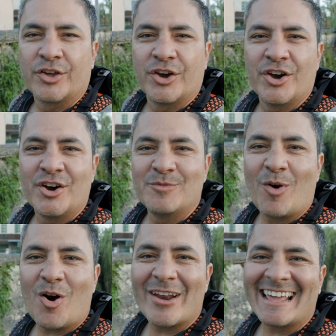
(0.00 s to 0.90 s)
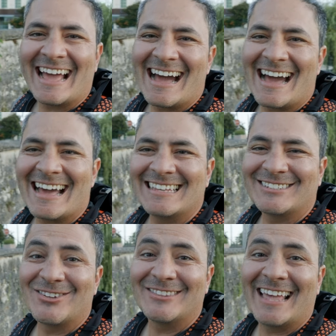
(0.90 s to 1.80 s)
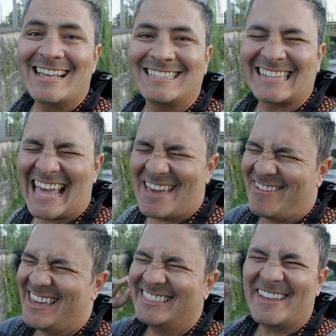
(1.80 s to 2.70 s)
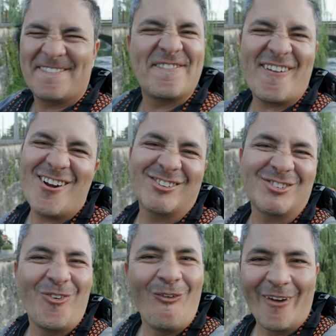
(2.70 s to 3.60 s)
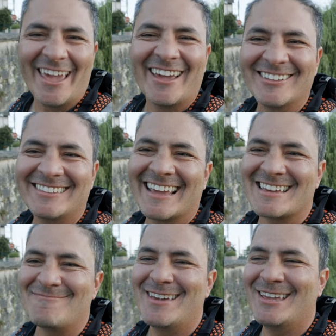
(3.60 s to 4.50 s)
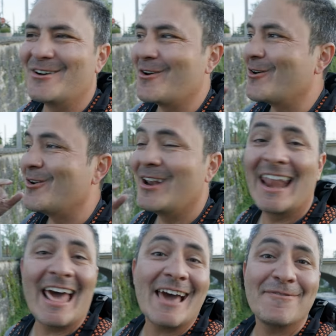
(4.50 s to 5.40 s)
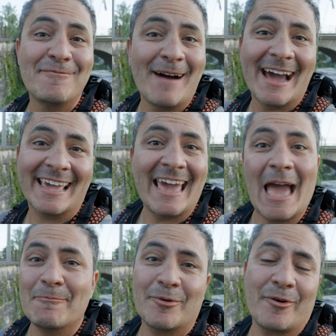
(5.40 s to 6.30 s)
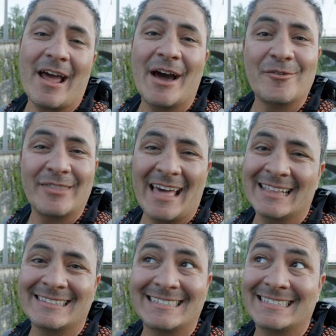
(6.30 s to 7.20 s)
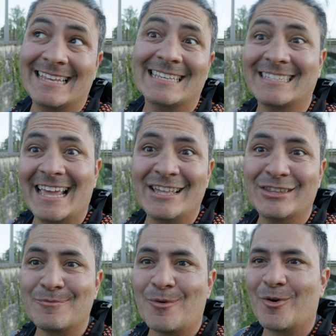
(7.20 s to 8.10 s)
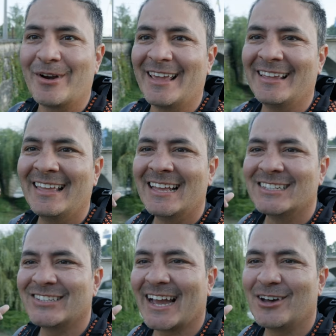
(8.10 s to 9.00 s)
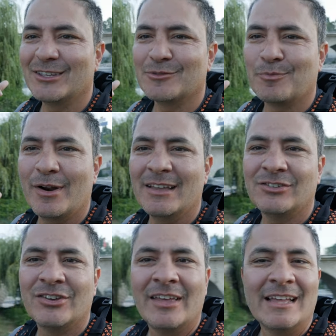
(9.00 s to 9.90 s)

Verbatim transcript: Good morning, guys. On day 7, the first week on the Camino, left my campground at 6 in the morning. Check out this bridge.